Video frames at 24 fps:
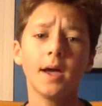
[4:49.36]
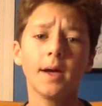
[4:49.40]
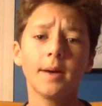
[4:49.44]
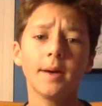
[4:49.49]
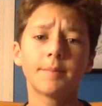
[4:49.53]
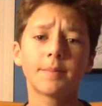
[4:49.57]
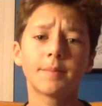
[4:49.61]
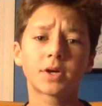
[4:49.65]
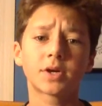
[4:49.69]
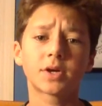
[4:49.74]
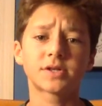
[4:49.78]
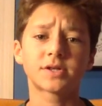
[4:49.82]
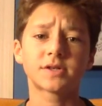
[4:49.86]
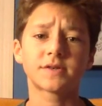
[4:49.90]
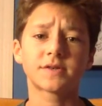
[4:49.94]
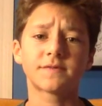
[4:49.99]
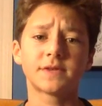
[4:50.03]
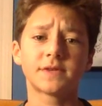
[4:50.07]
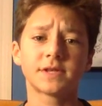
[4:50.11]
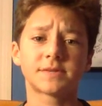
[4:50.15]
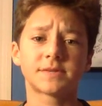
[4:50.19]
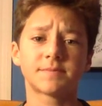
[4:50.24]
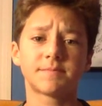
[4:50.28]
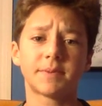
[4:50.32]
Because of
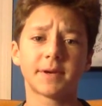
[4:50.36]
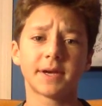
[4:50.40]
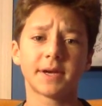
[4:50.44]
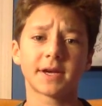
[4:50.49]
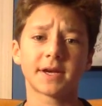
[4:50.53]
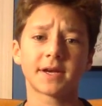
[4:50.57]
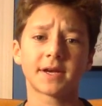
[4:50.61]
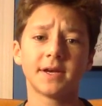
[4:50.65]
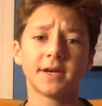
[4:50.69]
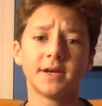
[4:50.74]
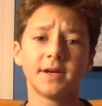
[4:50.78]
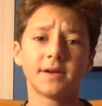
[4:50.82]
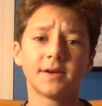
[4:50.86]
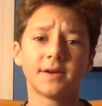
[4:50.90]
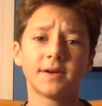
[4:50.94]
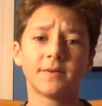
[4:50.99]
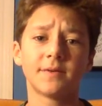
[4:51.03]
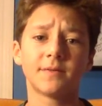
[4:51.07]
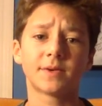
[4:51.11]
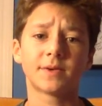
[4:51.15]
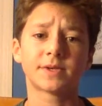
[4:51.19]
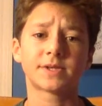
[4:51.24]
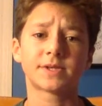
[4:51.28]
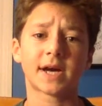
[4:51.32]
this pick,
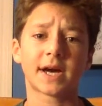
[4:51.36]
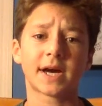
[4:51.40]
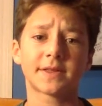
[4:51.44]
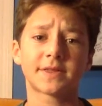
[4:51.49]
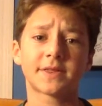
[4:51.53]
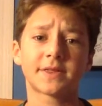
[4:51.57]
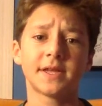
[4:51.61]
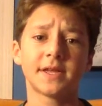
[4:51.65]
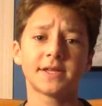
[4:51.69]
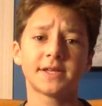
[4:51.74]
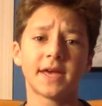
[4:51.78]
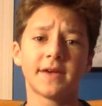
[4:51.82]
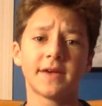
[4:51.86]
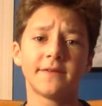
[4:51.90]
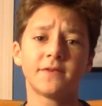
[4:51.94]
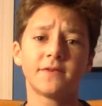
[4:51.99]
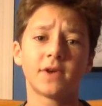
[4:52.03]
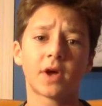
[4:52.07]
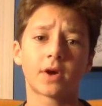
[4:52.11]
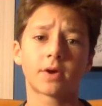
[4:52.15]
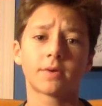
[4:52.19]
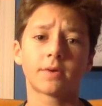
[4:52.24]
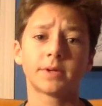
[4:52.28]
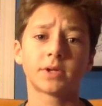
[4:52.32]
which I think Dave
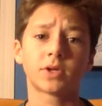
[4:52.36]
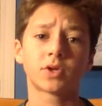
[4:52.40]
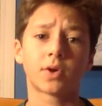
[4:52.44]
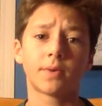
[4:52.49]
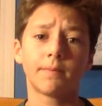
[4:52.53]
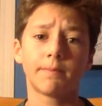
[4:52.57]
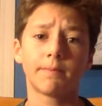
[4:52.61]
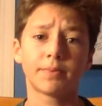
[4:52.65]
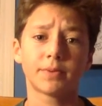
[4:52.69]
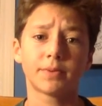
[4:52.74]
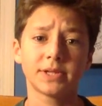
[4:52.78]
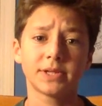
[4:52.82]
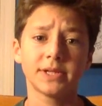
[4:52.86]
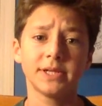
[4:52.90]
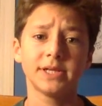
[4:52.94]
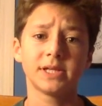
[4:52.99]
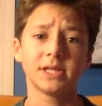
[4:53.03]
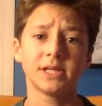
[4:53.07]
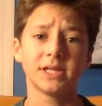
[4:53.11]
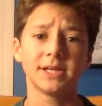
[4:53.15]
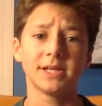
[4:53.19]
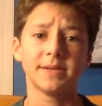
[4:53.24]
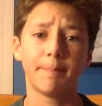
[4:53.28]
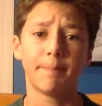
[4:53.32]
Gettleman
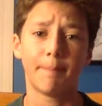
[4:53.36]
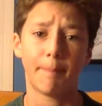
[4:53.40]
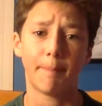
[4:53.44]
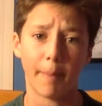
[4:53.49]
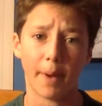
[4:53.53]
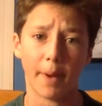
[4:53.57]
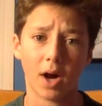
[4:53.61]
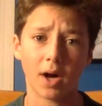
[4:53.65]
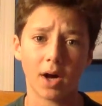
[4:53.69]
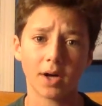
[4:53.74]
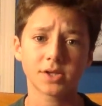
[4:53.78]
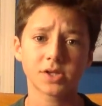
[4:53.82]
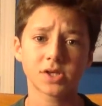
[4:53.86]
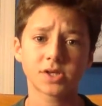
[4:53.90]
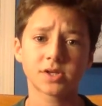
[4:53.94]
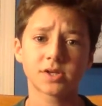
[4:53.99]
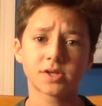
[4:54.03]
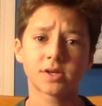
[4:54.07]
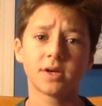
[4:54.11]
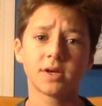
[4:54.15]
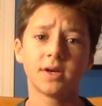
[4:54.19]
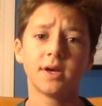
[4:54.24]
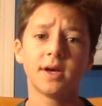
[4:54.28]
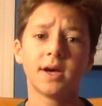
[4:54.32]
completely
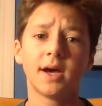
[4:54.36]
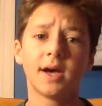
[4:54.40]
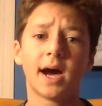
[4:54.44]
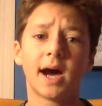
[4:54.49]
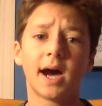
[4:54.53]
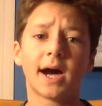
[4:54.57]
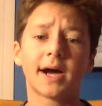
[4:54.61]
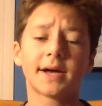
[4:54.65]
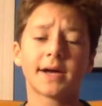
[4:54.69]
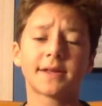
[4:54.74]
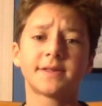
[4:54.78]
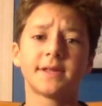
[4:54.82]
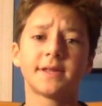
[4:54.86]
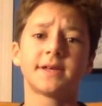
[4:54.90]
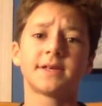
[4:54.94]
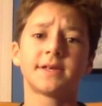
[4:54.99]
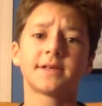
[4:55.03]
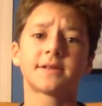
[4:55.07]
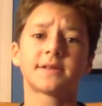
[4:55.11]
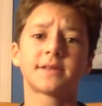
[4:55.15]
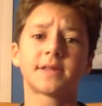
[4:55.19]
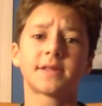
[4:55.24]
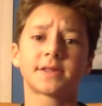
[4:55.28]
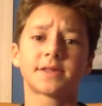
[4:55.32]
botched, I
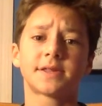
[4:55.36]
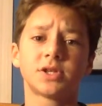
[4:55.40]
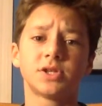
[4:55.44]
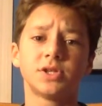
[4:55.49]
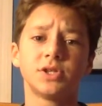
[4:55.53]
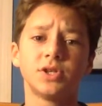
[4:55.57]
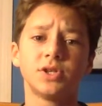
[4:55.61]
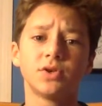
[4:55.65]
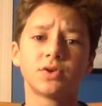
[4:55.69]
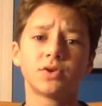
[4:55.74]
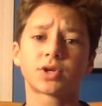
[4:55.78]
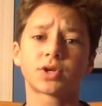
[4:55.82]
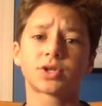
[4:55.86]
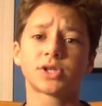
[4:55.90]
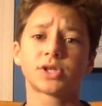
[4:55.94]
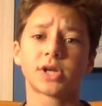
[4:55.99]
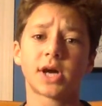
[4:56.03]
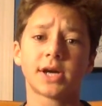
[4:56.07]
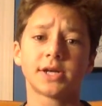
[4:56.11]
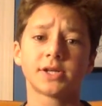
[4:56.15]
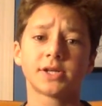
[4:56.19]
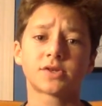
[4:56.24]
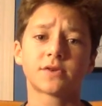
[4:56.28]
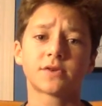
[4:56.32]
think that the New York
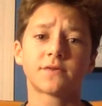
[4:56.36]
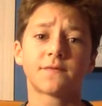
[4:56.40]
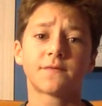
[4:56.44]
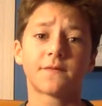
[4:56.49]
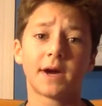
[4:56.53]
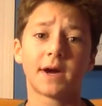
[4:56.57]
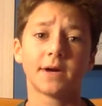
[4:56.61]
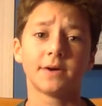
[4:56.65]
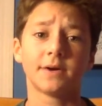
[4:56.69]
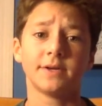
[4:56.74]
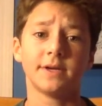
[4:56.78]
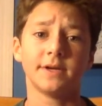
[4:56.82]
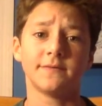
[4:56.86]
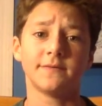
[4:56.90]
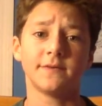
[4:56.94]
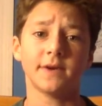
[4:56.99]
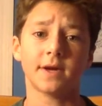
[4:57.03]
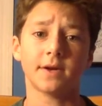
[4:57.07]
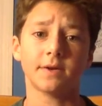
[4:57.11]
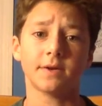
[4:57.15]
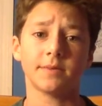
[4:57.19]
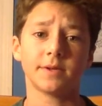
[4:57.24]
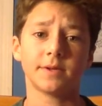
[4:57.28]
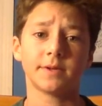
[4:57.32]
Giants should fire Dave
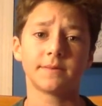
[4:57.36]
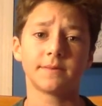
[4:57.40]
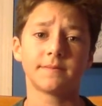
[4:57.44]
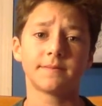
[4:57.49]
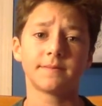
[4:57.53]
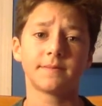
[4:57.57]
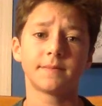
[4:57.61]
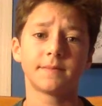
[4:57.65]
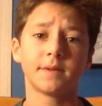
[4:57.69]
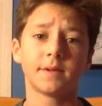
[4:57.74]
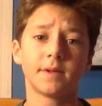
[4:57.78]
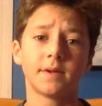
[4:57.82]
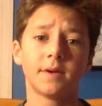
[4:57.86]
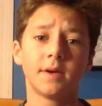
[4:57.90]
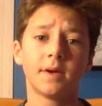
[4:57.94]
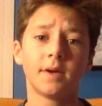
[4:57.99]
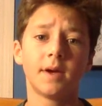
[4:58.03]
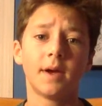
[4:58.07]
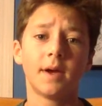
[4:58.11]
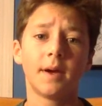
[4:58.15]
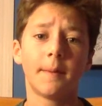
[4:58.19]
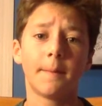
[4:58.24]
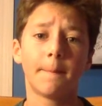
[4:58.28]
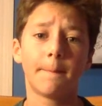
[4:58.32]
Gettleman.
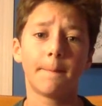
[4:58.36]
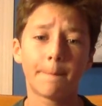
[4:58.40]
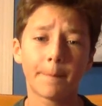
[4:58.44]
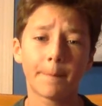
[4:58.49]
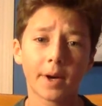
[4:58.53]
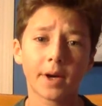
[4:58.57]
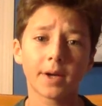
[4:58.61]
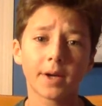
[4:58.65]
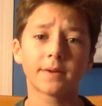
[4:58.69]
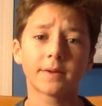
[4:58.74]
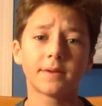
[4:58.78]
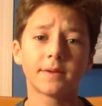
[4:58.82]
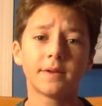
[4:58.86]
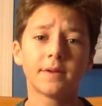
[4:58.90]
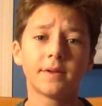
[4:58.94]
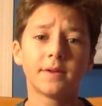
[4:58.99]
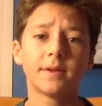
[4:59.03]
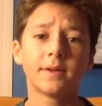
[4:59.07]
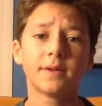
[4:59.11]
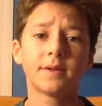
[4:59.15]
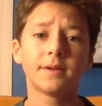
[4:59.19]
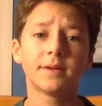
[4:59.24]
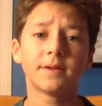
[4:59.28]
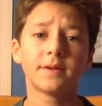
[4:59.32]
But
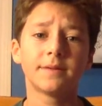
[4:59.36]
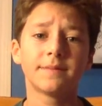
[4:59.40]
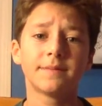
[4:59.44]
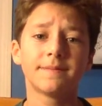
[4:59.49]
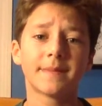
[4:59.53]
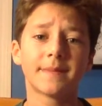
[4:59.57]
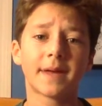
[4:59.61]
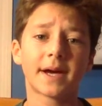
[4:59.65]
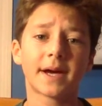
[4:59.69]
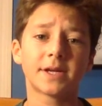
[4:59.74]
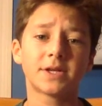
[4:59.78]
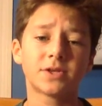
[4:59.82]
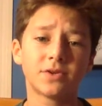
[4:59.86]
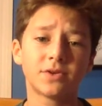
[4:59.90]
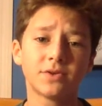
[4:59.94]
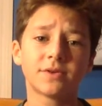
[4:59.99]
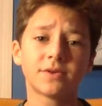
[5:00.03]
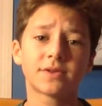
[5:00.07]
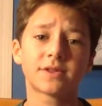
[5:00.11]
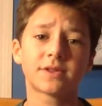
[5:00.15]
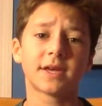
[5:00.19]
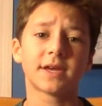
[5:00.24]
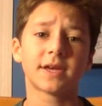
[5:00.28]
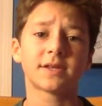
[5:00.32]
I do
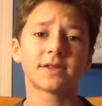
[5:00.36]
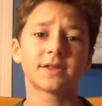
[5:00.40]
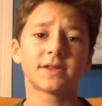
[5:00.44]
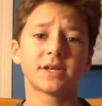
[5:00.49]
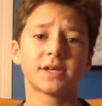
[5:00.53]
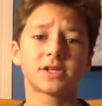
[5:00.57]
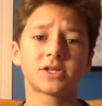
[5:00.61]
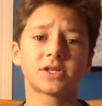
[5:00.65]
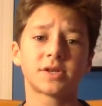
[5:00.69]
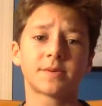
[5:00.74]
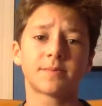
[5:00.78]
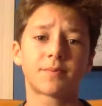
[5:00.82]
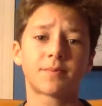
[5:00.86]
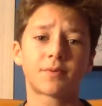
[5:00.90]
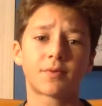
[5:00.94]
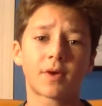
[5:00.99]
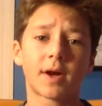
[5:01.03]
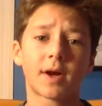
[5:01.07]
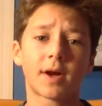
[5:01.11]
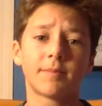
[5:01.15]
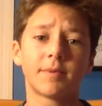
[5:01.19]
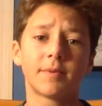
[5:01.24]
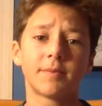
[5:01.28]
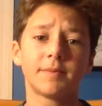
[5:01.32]
think they should
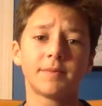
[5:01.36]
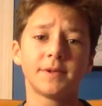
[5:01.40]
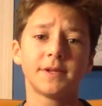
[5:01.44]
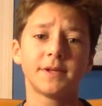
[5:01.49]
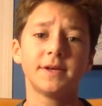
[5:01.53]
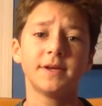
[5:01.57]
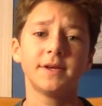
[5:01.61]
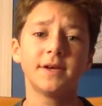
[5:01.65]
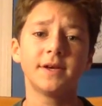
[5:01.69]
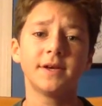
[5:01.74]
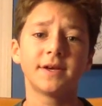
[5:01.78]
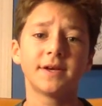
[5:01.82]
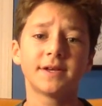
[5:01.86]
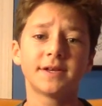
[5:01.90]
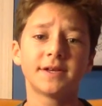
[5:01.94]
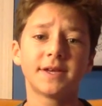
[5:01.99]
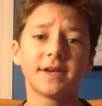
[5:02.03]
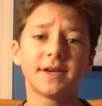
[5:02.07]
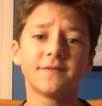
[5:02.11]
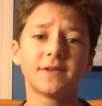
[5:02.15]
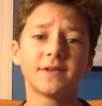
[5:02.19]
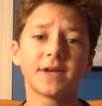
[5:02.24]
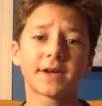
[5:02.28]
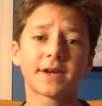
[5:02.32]
probably
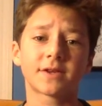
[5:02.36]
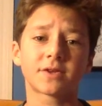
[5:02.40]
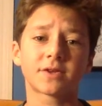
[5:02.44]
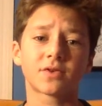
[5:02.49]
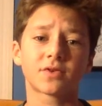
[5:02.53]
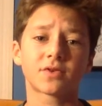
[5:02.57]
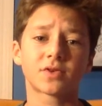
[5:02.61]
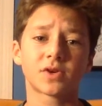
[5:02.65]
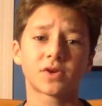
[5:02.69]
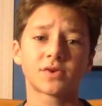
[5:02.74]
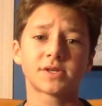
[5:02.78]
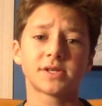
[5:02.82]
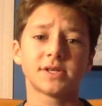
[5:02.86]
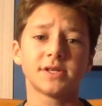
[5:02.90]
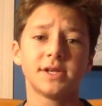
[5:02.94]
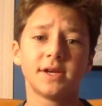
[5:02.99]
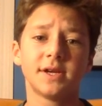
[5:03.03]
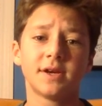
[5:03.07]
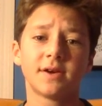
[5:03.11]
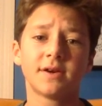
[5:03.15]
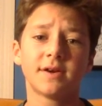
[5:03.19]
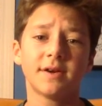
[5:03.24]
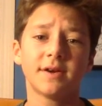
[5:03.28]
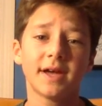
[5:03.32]
give Daniel Jones a
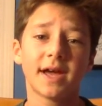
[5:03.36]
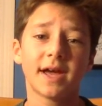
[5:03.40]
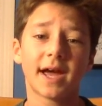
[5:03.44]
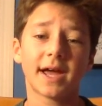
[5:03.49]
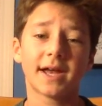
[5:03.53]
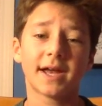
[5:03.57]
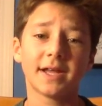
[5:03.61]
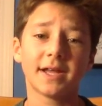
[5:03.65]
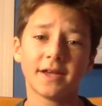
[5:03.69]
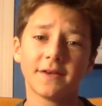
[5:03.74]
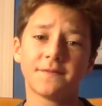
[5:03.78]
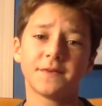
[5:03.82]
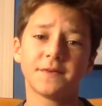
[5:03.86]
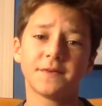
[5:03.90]
year, and if